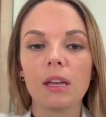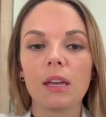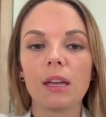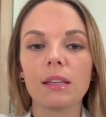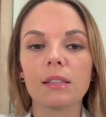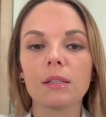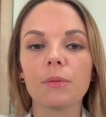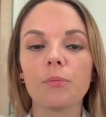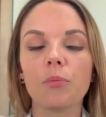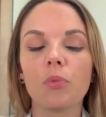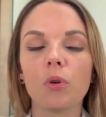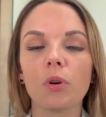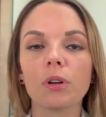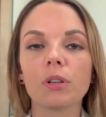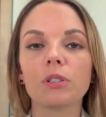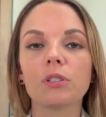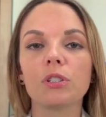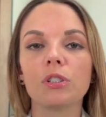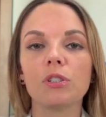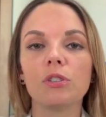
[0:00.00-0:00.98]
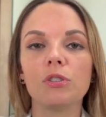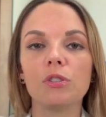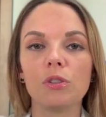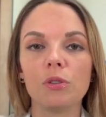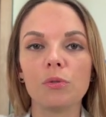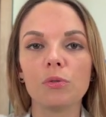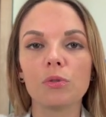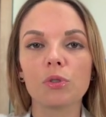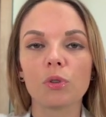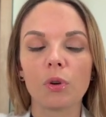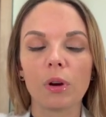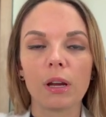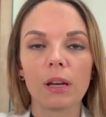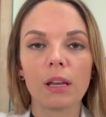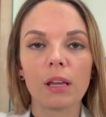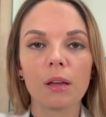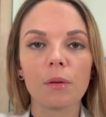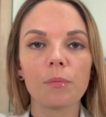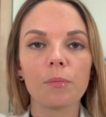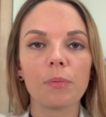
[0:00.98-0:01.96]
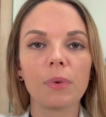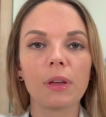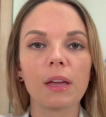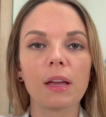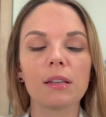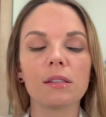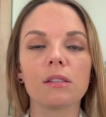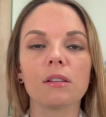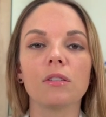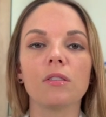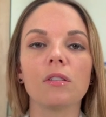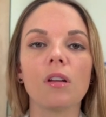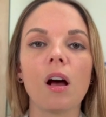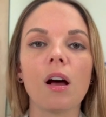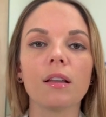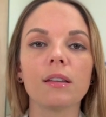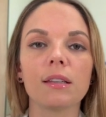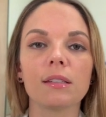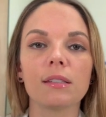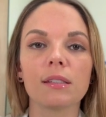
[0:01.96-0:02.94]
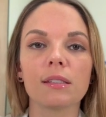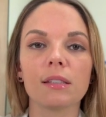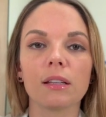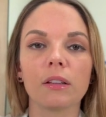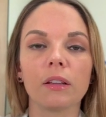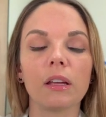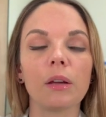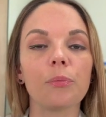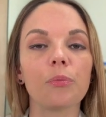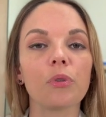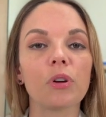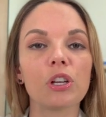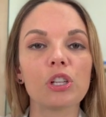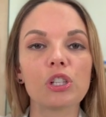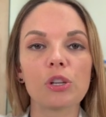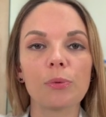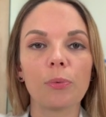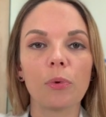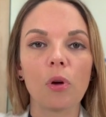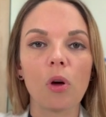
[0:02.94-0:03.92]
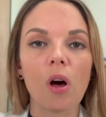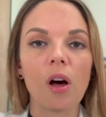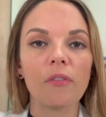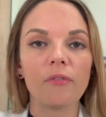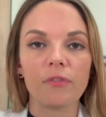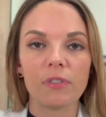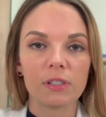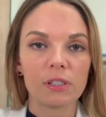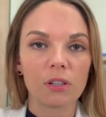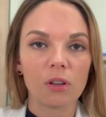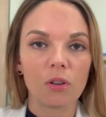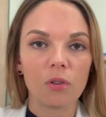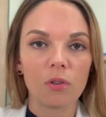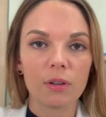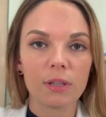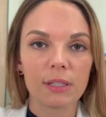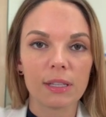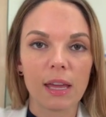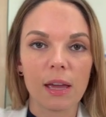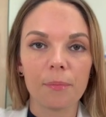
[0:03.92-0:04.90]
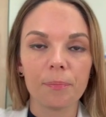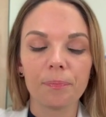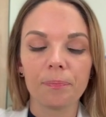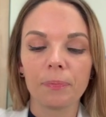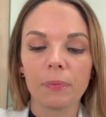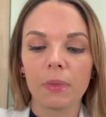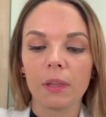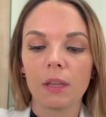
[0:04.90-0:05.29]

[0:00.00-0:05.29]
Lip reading: it's important to do screening because they're not necessarily appreciable on physical exam.